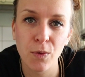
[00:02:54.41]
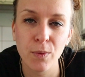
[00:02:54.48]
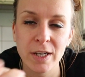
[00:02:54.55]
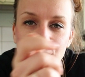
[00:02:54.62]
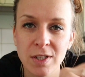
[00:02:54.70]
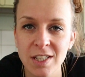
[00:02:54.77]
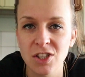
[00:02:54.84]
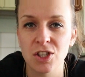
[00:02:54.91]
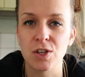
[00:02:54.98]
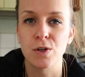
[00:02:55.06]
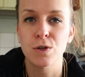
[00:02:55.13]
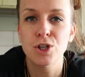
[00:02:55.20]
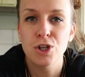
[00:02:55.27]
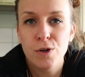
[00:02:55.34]
We do this
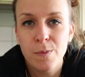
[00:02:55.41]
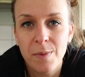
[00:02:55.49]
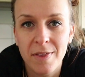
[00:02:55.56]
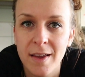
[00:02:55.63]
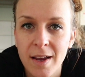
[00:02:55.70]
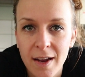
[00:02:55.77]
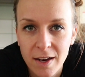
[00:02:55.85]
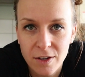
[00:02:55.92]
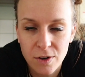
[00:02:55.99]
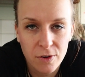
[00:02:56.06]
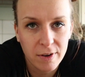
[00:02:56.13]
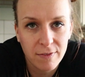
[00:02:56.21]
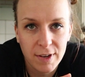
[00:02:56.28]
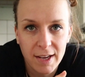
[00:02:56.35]
YouTube thing. I don't
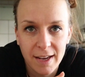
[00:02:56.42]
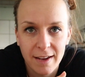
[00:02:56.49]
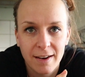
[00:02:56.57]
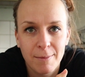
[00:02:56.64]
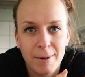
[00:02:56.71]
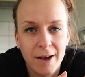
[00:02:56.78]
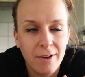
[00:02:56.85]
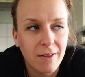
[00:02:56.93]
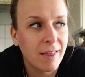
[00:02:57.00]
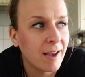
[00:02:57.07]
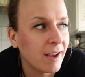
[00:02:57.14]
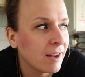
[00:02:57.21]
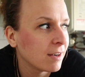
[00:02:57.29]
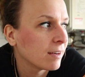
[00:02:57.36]
know if you heard about
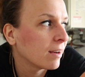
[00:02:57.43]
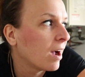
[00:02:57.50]
that.